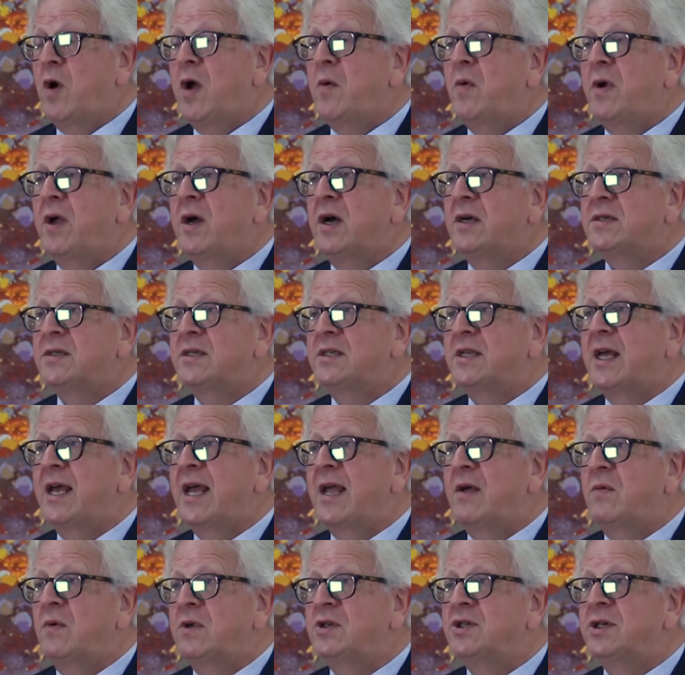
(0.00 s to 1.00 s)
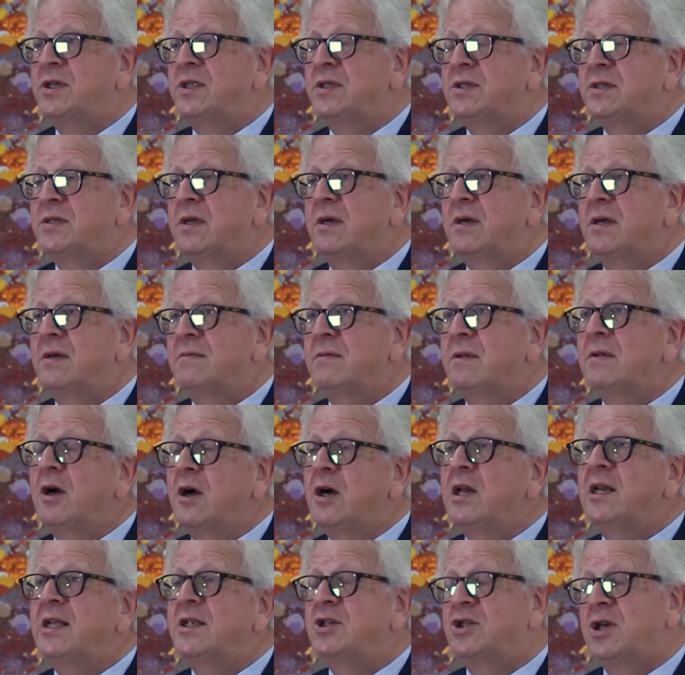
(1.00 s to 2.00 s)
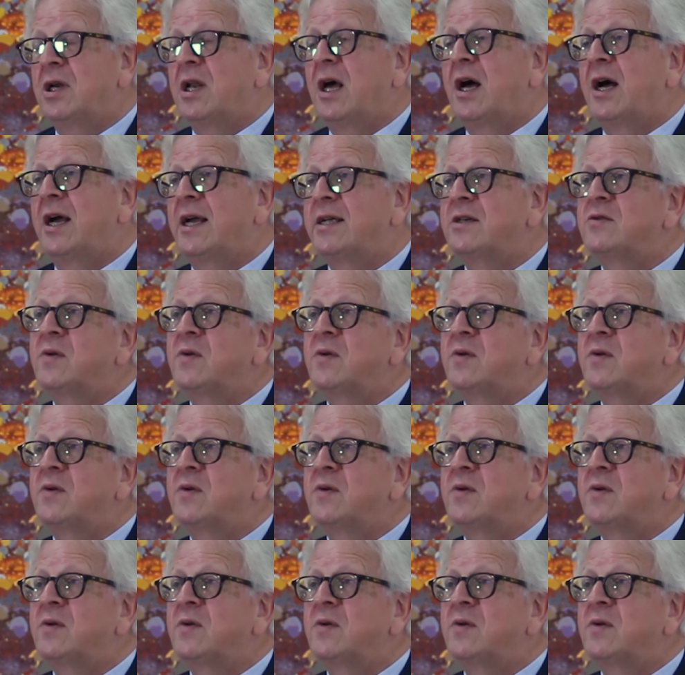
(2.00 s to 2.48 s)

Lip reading: where we are today, which is early July